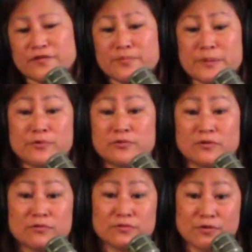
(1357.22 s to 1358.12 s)
people who
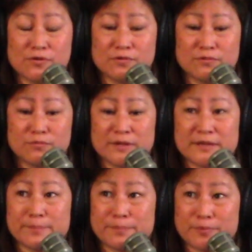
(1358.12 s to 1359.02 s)
don't know what
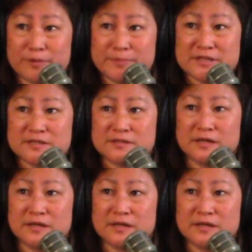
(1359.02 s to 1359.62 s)
the purpose,